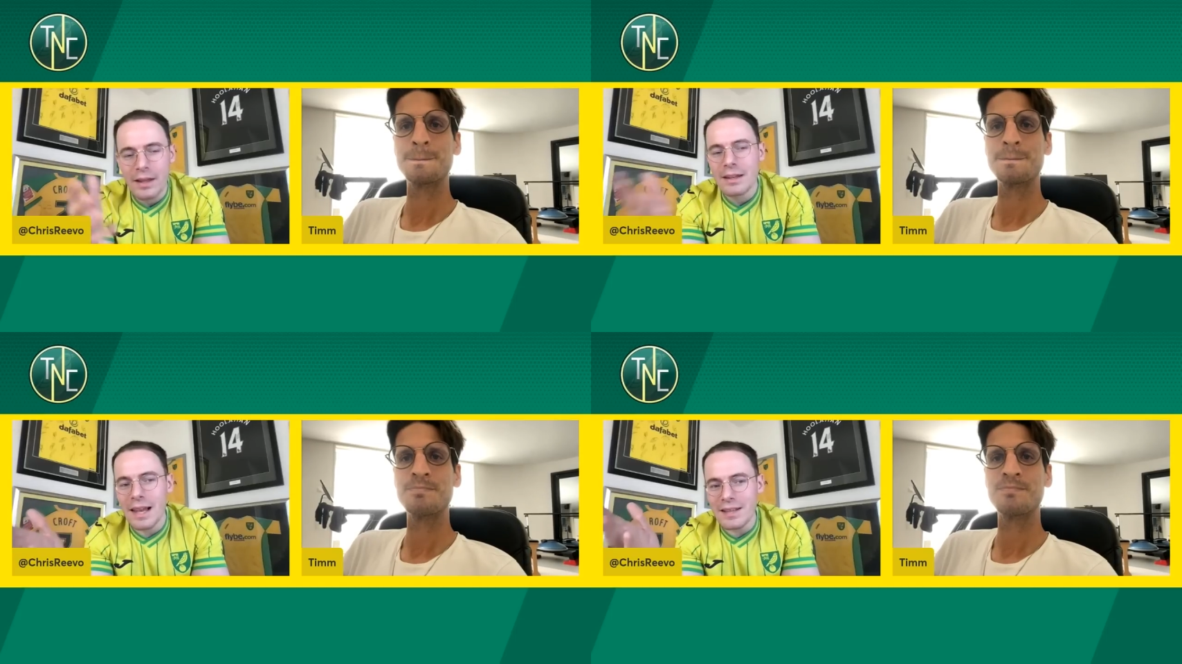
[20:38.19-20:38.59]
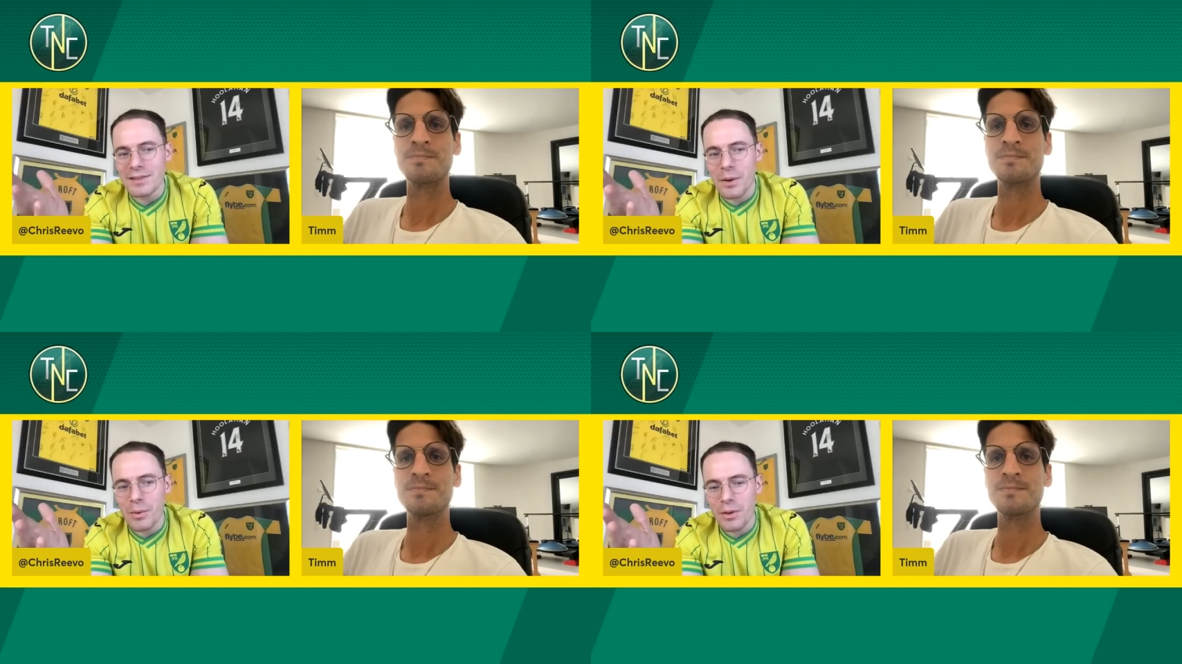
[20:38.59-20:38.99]
Speaker 1: Let us
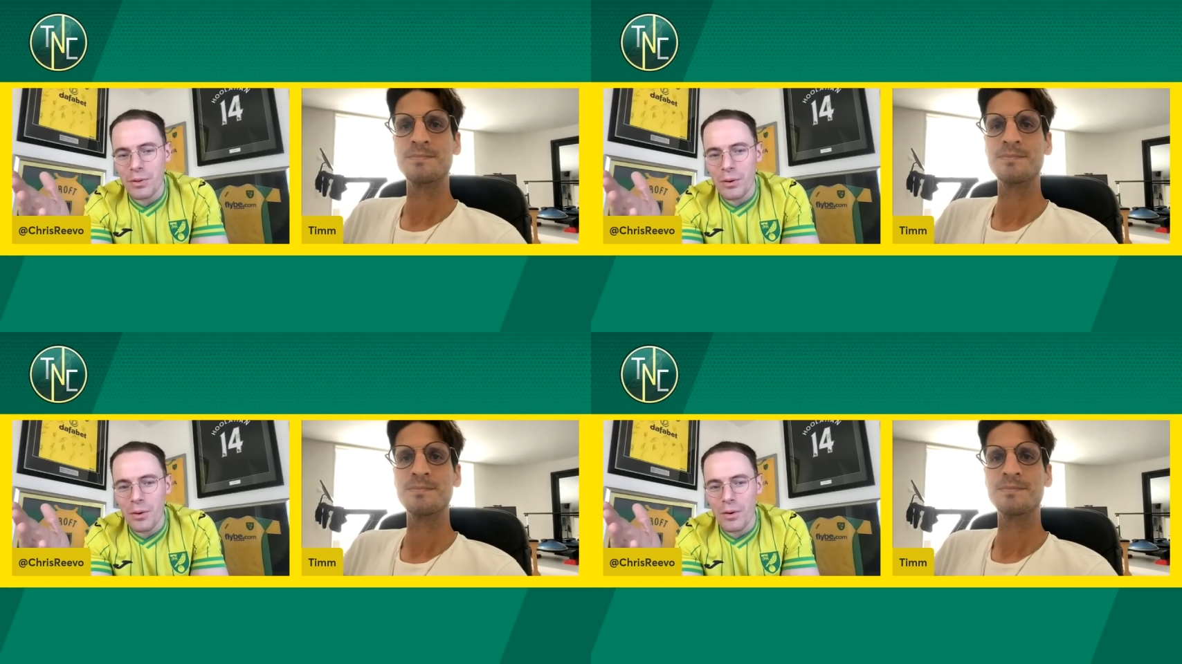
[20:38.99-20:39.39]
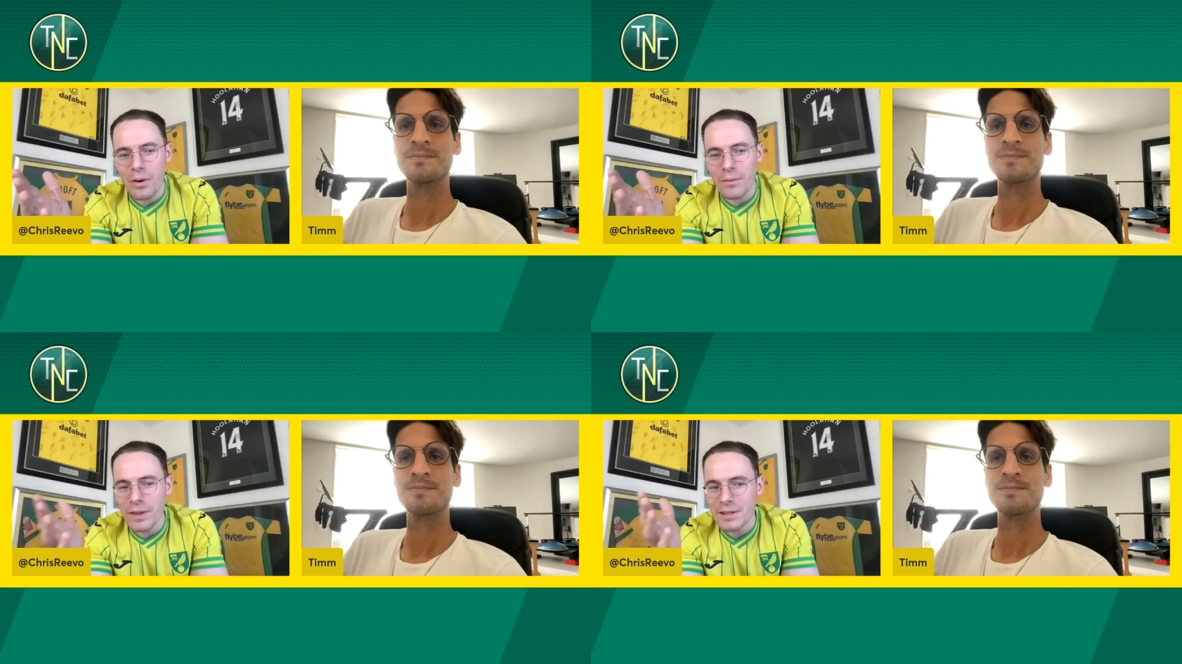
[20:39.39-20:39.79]
know what you thought
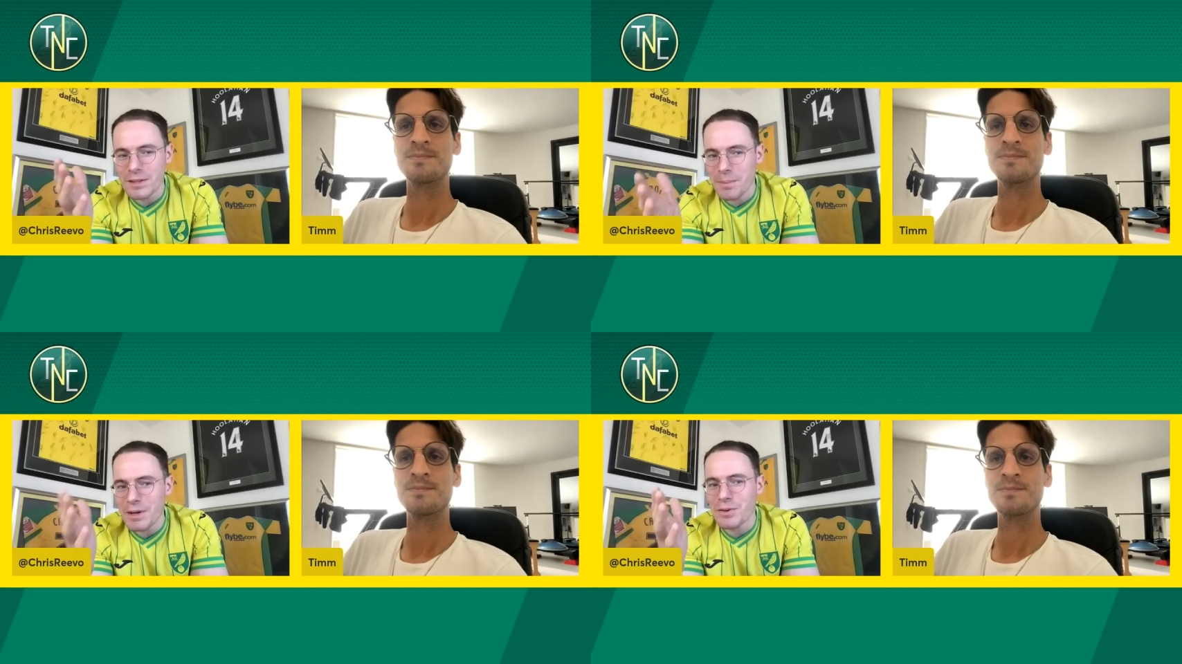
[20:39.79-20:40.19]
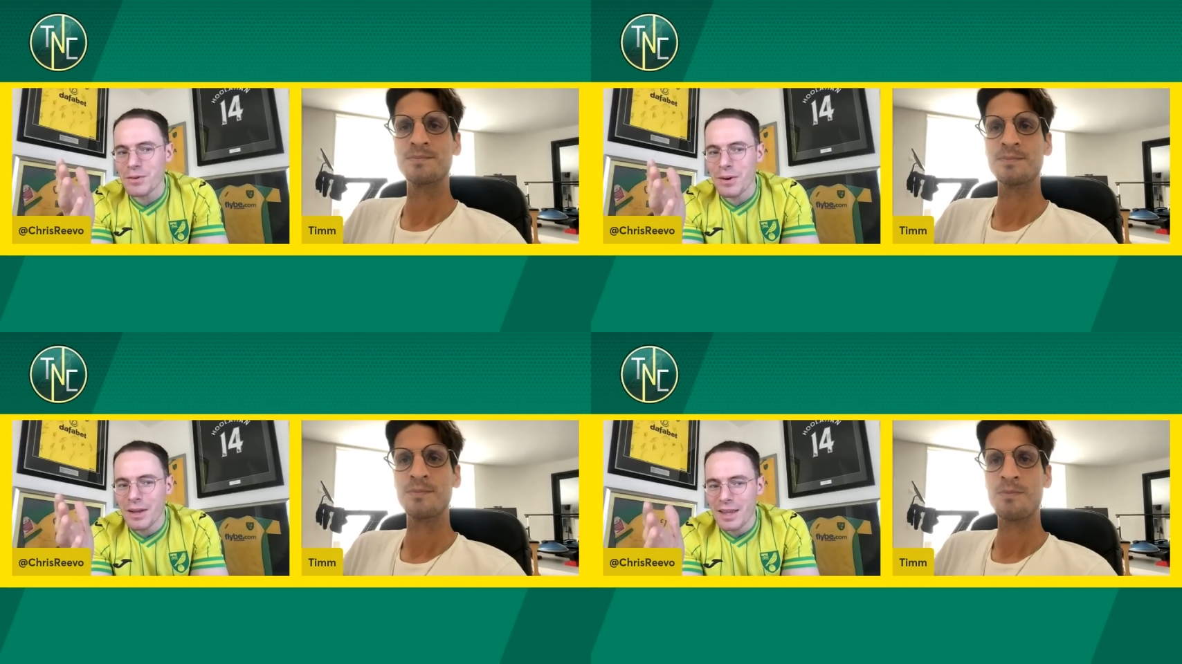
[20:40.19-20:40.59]
of this
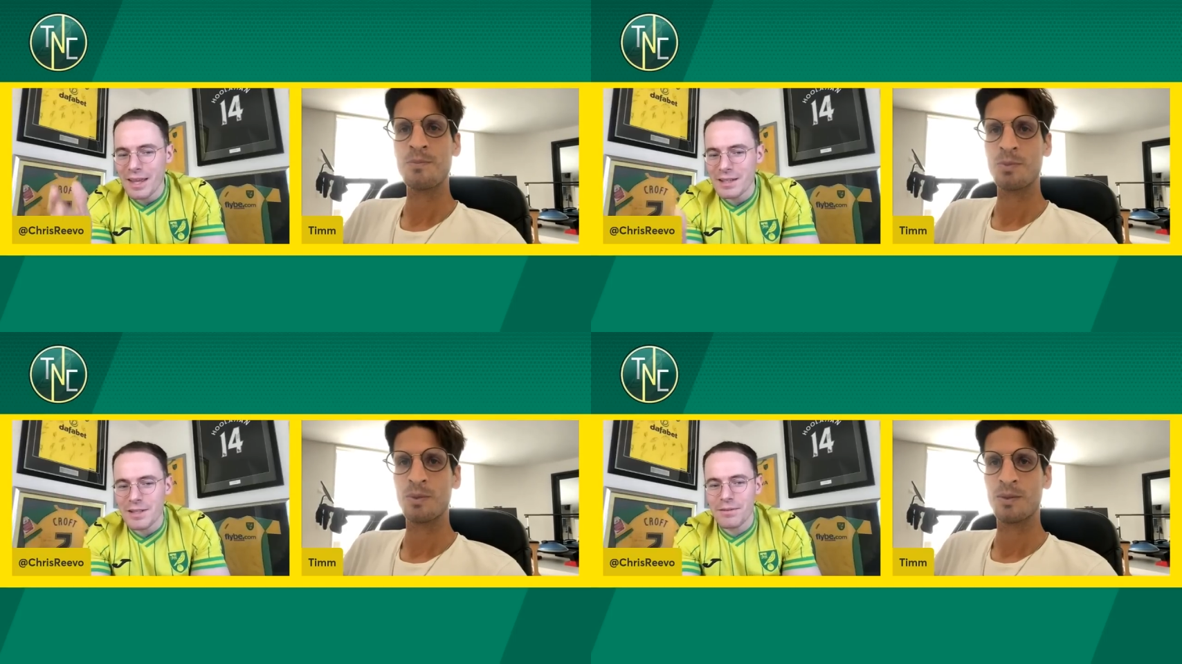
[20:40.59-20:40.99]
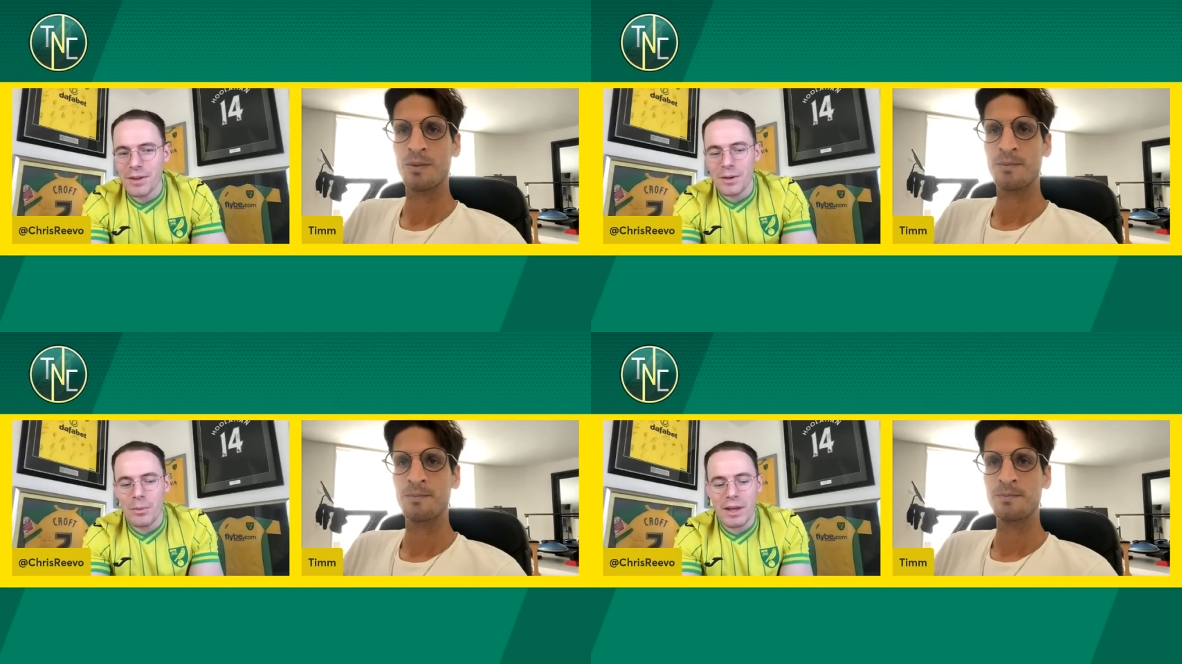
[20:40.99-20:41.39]
special
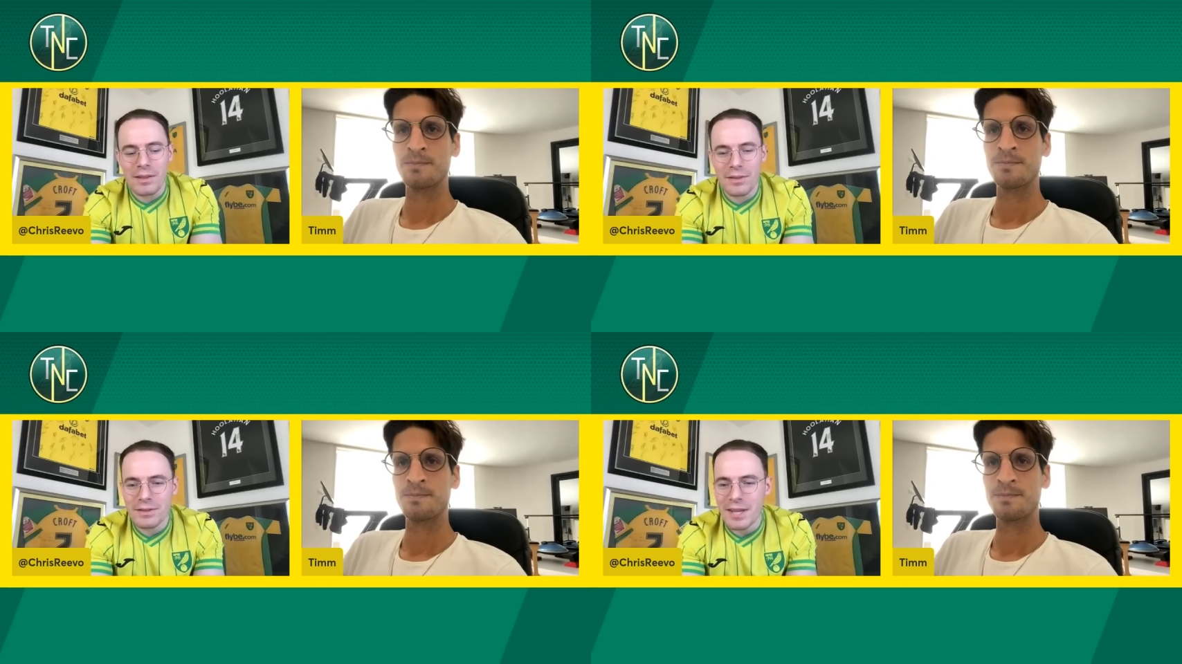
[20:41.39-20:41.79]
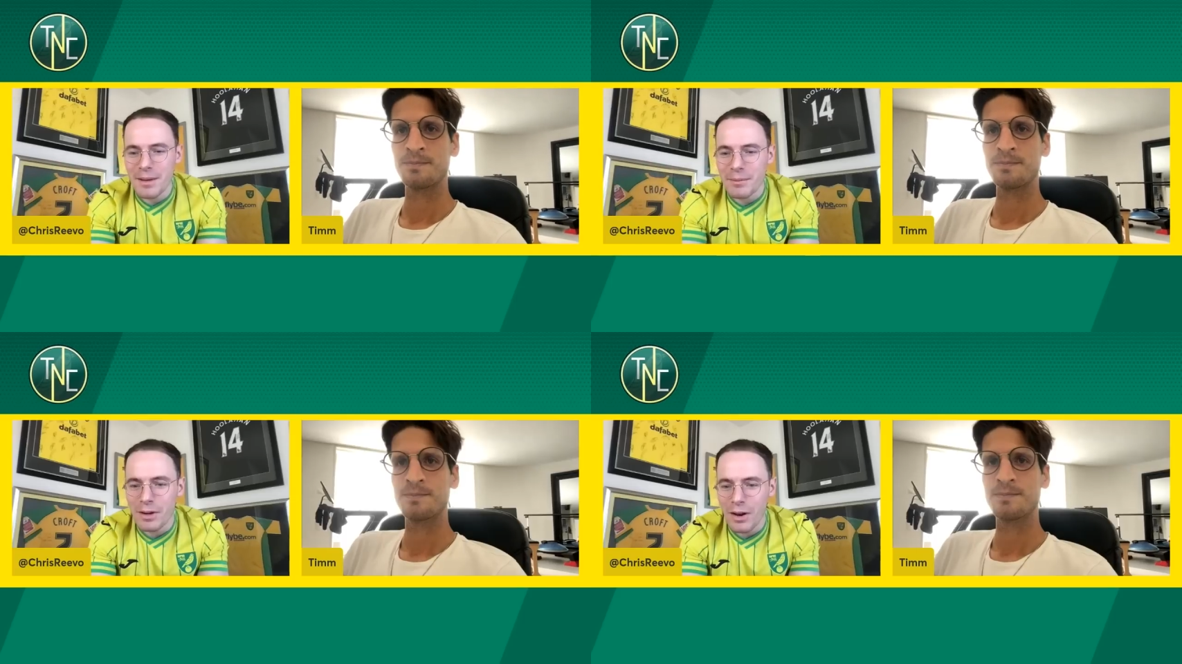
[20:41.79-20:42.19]
interview with
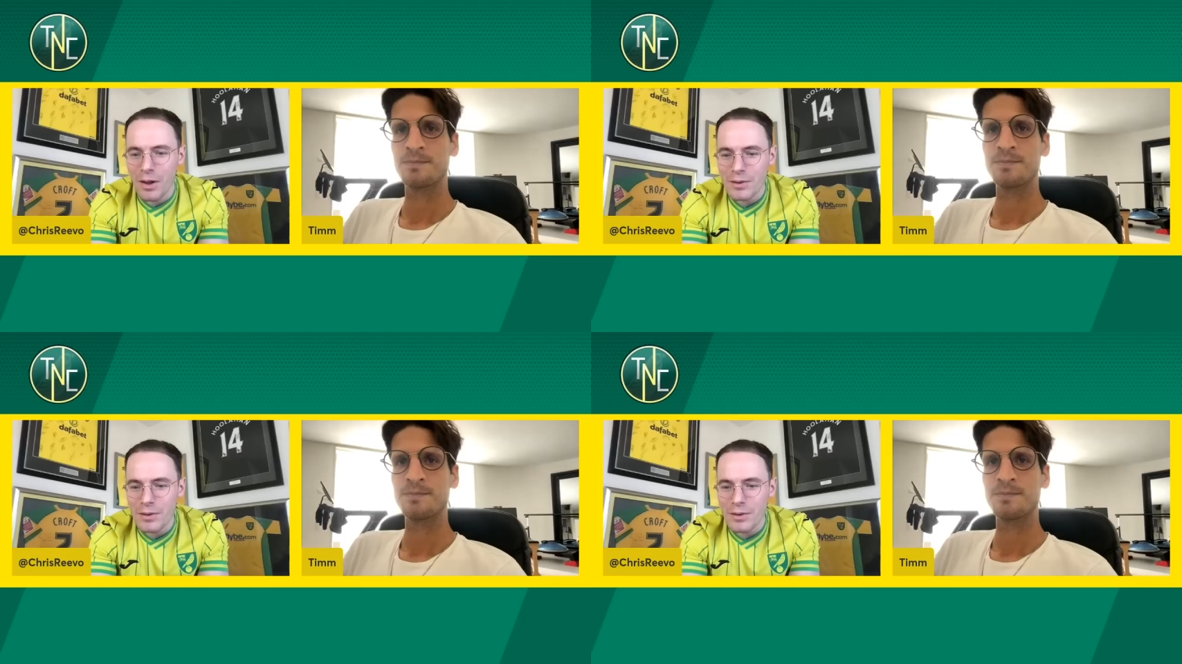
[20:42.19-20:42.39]
Tim Klose.